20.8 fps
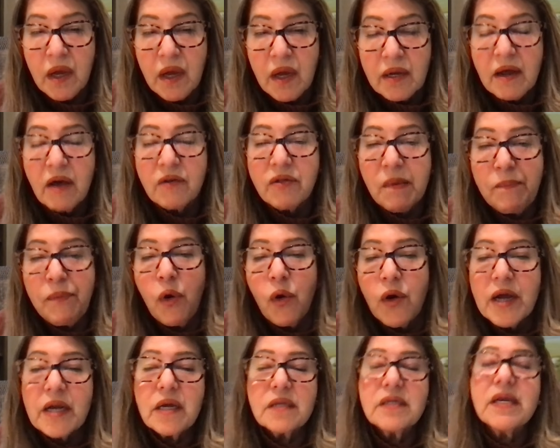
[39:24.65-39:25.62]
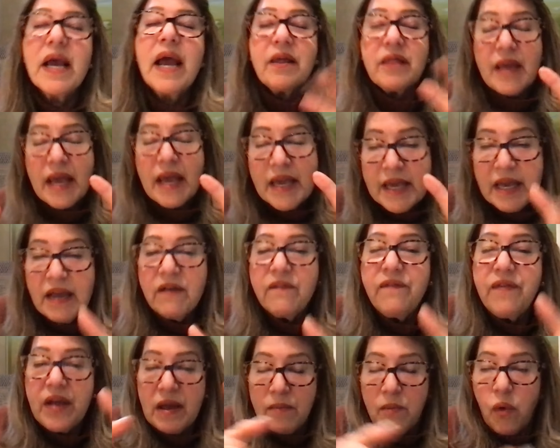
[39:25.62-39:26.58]
Now, the point is, they
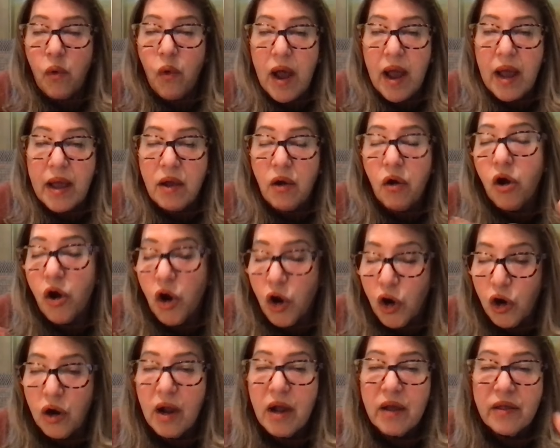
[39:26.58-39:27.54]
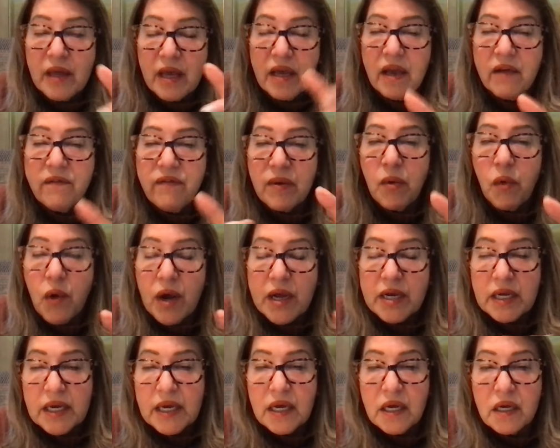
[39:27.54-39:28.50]
give him away, or her. They give him away
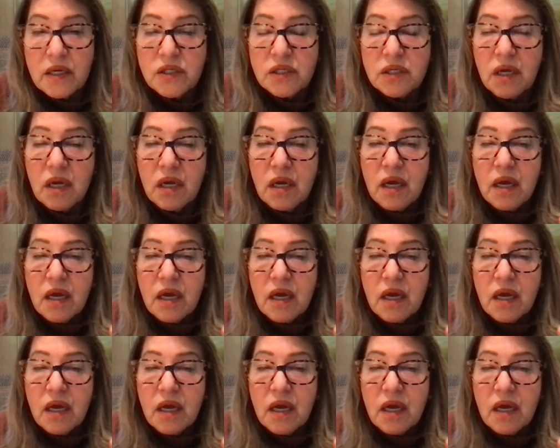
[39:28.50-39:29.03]
to kids.